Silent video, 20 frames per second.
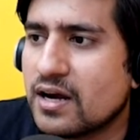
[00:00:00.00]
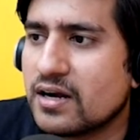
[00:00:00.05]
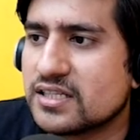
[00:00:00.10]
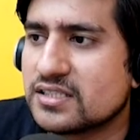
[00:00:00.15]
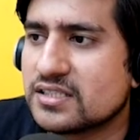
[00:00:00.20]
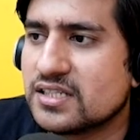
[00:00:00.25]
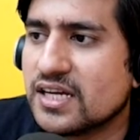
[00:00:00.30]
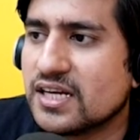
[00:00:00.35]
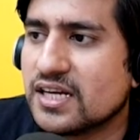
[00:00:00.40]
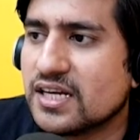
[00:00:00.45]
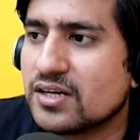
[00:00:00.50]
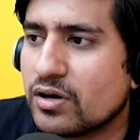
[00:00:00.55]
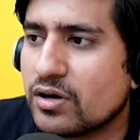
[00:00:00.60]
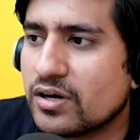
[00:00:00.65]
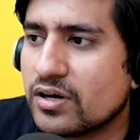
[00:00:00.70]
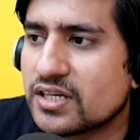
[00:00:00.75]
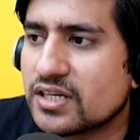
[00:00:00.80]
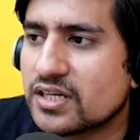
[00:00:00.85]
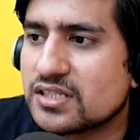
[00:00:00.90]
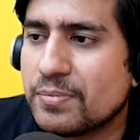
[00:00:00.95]
Testing in
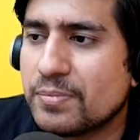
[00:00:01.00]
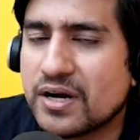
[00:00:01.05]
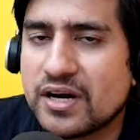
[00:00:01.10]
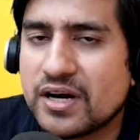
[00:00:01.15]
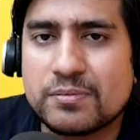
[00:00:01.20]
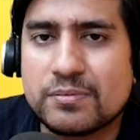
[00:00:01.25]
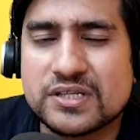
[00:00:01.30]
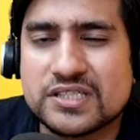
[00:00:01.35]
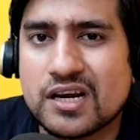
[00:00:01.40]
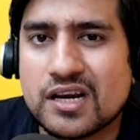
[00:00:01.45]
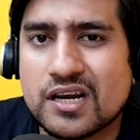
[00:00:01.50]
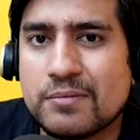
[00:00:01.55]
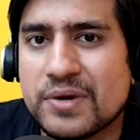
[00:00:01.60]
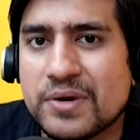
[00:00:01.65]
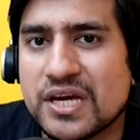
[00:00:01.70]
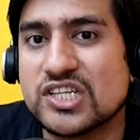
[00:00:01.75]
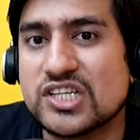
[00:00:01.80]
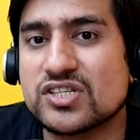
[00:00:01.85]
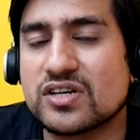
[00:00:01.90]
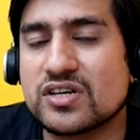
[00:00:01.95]
context dependent basically
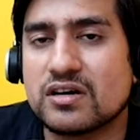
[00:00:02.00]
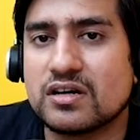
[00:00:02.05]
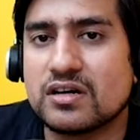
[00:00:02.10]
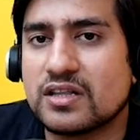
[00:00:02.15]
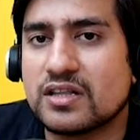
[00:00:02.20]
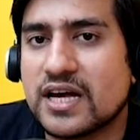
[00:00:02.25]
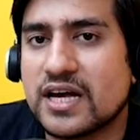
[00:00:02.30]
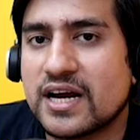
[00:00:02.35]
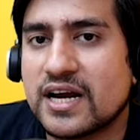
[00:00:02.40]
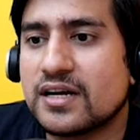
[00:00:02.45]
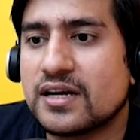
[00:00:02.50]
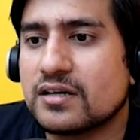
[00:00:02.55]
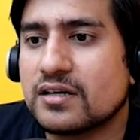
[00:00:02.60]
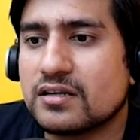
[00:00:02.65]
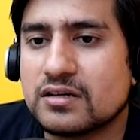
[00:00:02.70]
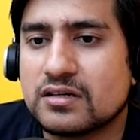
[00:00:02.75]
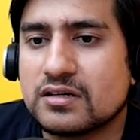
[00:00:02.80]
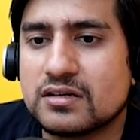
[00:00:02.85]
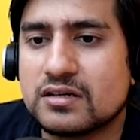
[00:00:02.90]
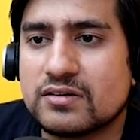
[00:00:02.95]
means uh, that
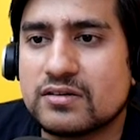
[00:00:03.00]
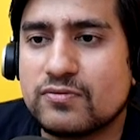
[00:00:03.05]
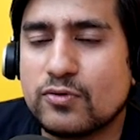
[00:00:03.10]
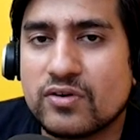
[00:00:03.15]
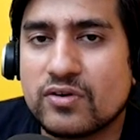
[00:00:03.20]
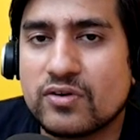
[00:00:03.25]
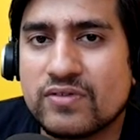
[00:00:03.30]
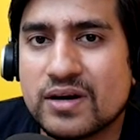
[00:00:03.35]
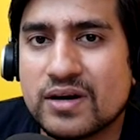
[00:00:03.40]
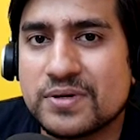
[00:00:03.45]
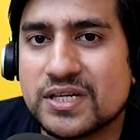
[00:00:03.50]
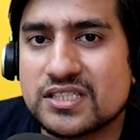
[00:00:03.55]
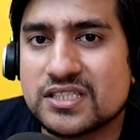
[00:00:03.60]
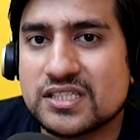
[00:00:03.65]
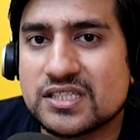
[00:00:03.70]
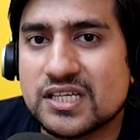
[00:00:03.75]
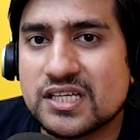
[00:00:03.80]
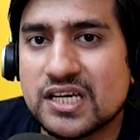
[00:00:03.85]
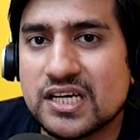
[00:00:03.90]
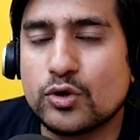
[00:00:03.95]
uh, for web
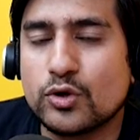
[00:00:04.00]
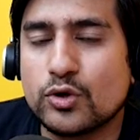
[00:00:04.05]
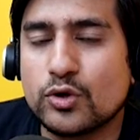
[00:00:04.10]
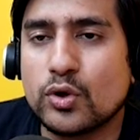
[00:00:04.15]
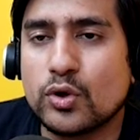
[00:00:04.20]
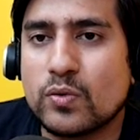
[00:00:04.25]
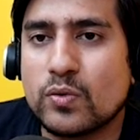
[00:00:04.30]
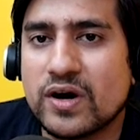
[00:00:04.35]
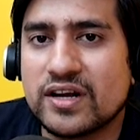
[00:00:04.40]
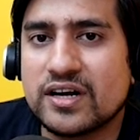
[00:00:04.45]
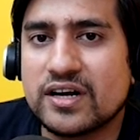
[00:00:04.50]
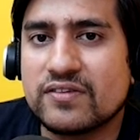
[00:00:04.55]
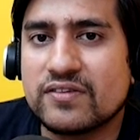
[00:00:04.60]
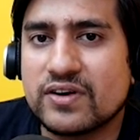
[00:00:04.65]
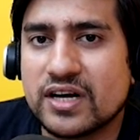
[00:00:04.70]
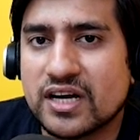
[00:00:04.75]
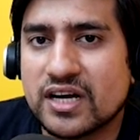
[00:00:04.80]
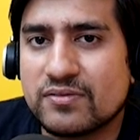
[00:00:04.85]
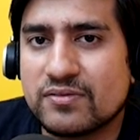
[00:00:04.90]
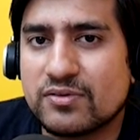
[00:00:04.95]
testing you require a
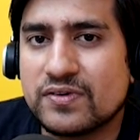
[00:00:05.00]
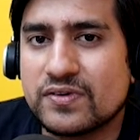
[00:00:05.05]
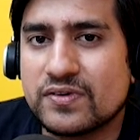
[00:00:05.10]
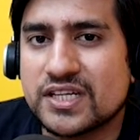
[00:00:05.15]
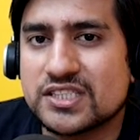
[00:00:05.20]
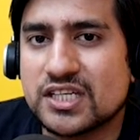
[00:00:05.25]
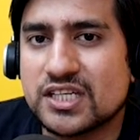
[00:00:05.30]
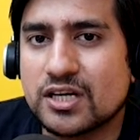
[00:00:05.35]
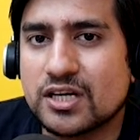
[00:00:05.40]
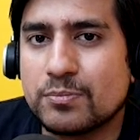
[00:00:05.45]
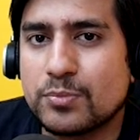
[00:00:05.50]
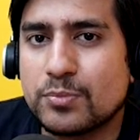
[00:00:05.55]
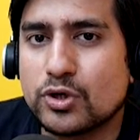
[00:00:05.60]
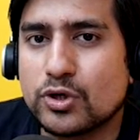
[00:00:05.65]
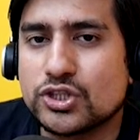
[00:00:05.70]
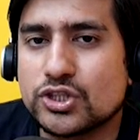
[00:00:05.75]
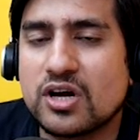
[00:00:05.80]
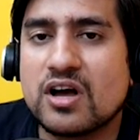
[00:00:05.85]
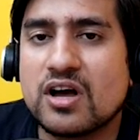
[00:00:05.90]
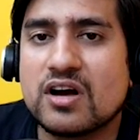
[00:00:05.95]
different type of a testing
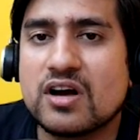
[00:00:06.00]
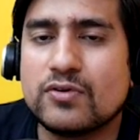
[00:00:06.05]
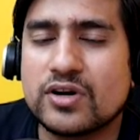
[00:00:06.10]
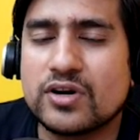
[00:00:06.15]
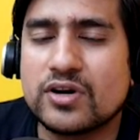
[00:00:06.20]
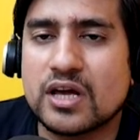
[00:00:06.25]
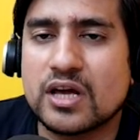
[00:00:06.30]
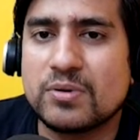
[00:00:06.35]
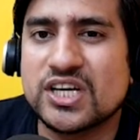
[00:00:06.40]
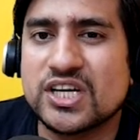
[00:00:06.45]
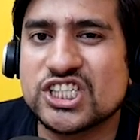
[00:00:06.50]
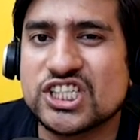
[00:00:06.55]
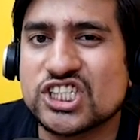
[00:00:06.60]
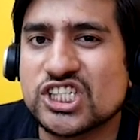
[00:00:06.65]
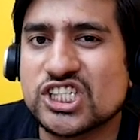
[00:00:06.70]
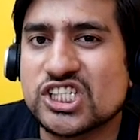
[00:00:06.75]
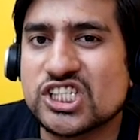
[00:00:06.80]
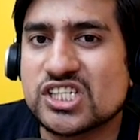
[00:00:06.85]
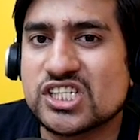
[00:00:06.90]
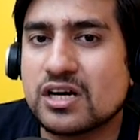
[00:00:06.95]
approach. For
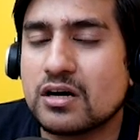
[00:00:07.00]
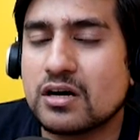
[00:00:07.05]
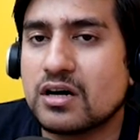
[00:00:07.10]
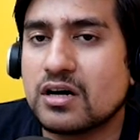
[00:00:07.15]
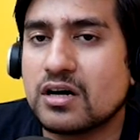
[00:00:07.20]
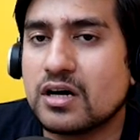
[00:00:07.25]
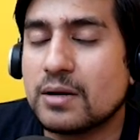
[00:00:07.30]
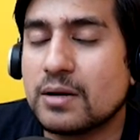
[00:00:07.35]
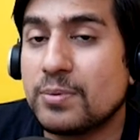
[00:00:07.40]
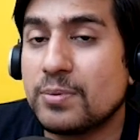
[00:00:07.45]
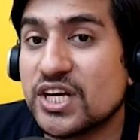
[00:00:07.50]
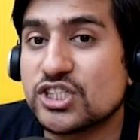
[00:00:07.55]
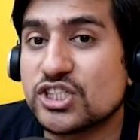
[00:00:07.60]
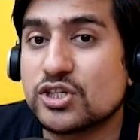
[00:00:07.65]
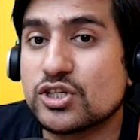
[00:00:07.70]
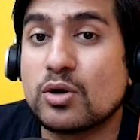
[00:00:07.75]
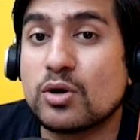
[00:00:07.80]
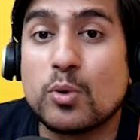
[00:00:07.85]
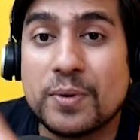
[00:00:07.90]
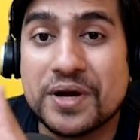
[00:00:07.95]
application uh,
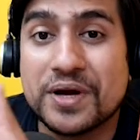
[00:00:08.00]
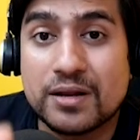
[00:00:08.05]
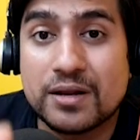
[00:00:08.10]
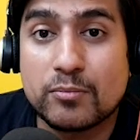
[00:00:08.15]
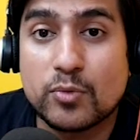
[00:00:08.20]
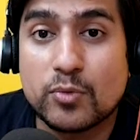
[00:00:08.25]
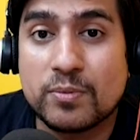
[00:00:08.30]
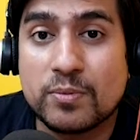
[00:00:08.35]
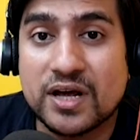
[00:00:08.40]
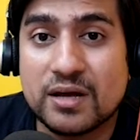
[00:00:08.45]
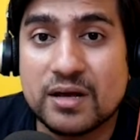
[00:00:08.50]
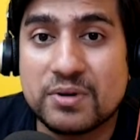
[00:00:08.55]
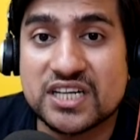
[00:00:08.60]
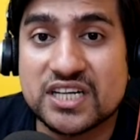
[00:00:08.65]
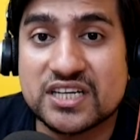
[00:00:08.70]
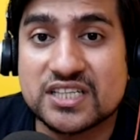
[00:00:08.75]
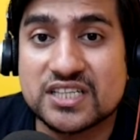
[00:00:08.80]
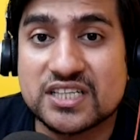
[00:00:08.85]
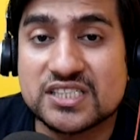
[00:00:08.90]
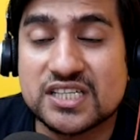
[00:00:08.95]
application or mobile mobile
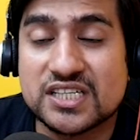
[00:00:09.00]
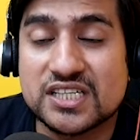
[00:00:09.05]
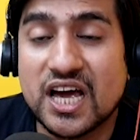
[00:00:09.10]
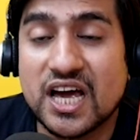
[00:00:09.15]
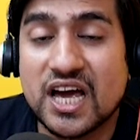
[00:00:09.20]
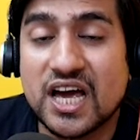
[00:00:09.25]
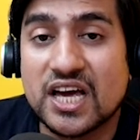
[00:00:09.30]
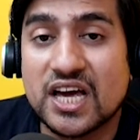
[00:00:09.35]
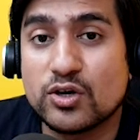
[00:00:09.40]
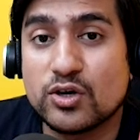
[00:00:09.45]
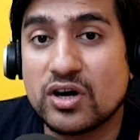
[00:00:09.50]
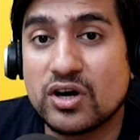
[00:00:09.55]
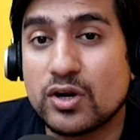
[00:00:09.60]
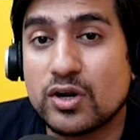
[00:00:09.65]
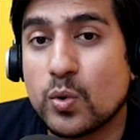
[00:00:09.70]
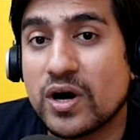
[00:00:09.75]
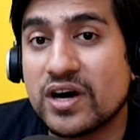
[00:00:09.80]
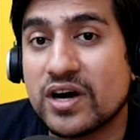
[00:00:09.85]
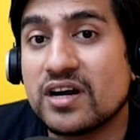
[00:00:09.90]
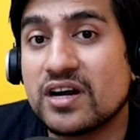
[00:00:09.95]
application testing, you
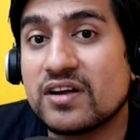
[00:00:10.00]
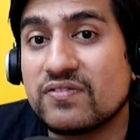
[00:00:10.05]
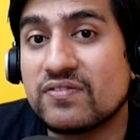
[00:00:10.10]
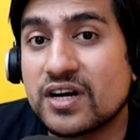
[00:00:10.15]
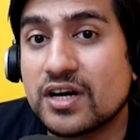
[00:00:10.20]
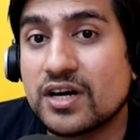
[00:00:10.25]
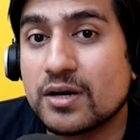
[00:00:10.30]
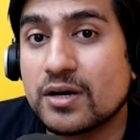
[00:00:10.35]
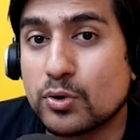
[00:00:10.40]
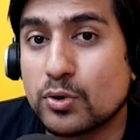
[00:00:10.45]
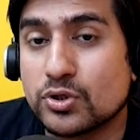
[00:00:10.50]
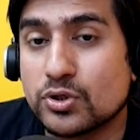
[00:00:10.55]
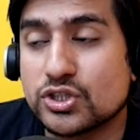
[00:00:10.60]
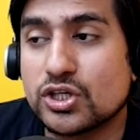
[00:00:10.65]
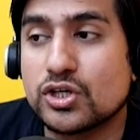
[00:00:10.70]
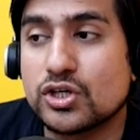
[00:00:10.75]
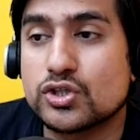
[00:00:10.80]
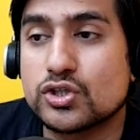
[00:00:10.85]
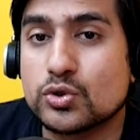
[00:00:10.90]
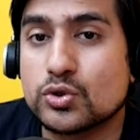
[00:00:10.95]
require a different approach.
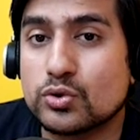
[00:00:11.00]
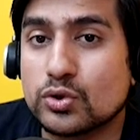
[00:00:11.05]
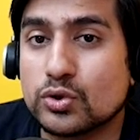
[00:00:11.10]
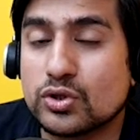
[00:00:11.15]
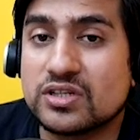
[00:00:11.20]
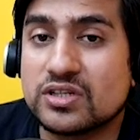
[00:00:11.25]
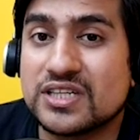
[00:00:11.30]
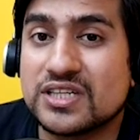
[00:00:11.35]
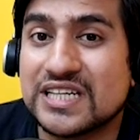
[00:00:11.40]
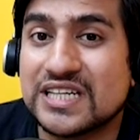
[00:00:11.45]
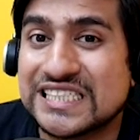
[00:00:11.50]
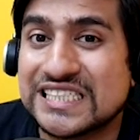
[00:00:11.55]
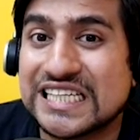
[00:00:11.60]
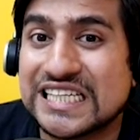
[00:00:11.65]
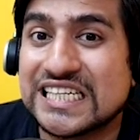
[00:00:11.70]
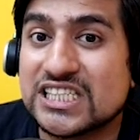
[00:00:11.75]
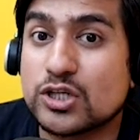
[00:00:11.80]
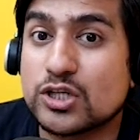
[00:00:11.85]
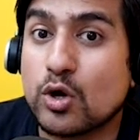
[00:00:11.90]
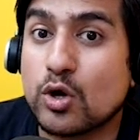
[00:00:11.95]
So
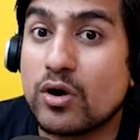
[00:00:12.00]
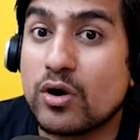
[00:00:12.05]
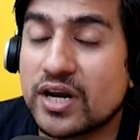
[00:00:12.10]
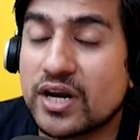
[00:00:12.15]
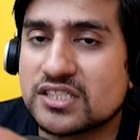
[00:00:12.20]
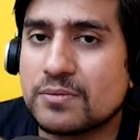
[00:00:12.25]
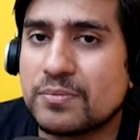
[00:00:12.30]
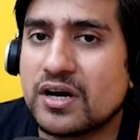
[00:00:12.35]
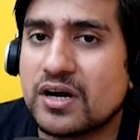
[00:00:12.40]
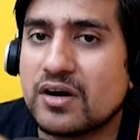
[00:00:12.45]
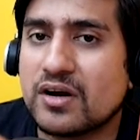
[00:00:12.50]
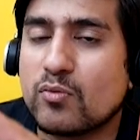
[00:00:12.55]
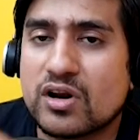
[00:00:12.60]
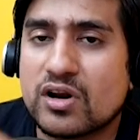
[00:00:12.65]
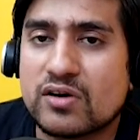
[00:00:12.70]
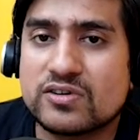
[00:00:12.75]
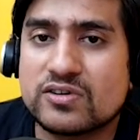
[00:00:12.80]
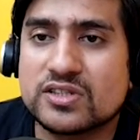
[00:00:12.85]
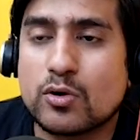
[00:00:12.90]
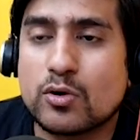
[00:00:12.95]
testing is context dependent.
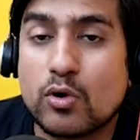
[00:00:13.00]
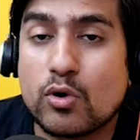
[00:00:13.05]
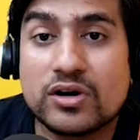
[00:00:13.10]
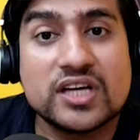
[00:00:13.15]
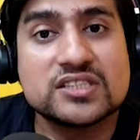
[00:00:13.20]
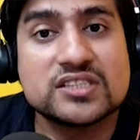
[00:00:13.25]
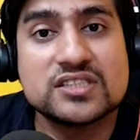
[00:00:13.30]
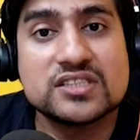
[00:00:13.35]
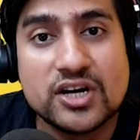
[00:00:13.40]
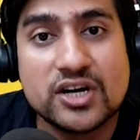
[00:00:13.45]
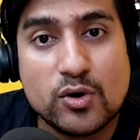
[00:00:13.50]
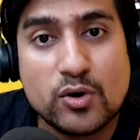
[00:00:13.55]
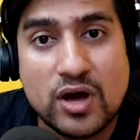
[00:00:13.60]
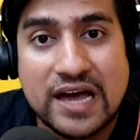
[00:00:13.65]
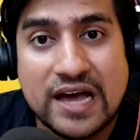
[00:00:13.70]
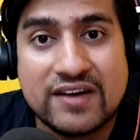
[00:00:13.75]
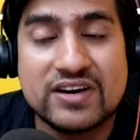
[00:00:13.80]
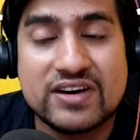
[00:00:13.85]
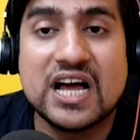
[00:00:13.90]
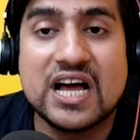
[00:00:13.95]
Whatever the context that you
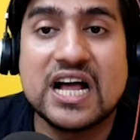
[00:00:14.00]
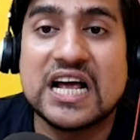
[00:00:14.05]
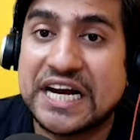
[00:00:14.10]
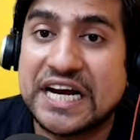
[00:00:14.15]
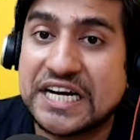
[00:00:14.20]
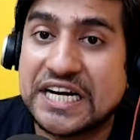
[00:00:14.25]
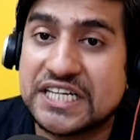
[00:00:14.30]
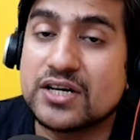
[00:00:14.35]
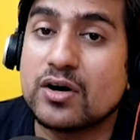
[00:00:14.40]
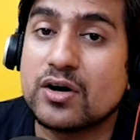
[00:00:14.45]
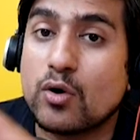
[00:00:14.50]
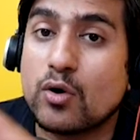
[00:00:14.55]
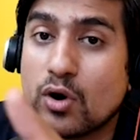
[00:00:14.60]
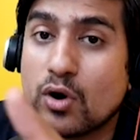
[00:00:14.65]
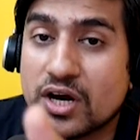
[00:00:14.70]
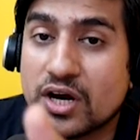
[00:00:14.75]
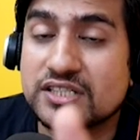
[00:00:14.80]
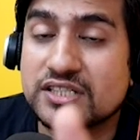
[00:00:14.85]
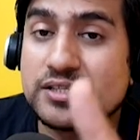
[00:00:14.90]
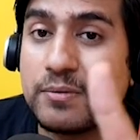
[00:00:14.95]
have, it's a
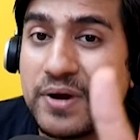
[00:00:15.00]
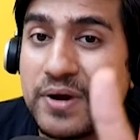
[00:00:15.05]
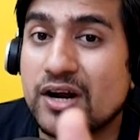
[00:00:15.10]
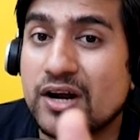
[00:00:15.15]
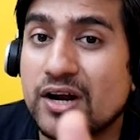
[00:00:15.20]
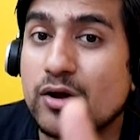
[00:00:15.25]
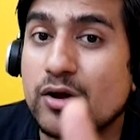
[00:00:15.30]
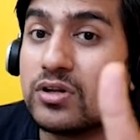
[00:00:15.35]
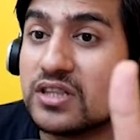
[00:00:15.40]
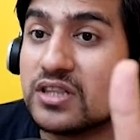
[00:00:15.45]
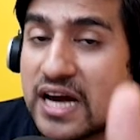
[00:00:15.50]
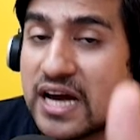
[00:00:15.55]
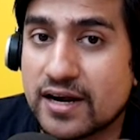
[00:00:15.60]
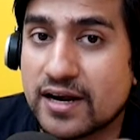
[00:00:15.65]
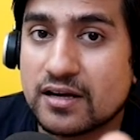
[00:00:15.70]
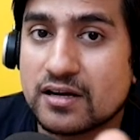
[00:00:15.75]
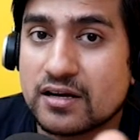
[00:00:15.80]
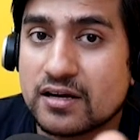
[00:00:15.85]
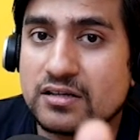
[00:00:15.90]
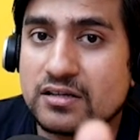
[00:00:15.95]
it's depend on that.